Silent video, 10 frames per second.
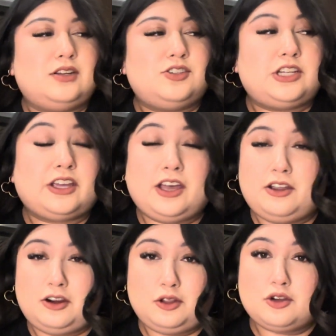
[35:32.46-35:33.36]
check out
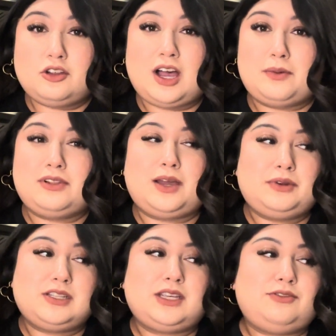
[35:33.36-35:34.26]
your local Hobby
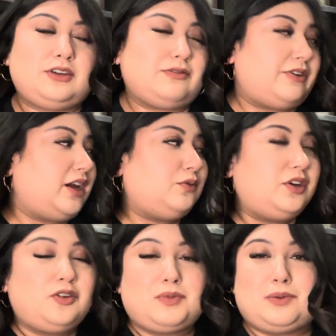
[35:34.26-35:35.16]
Lobby to see if you can find
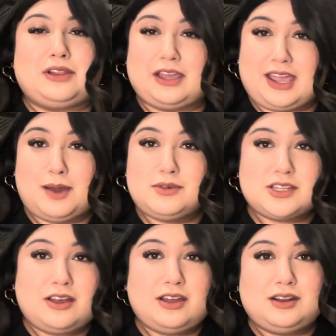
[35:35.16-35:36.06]
one, or maybe like
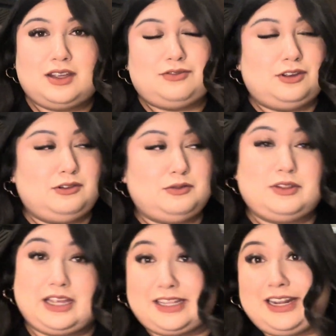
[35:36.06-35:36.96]
Amazon if you
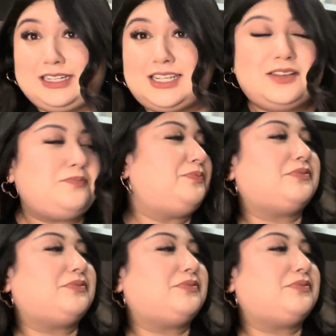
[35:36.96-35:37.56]
like that idea.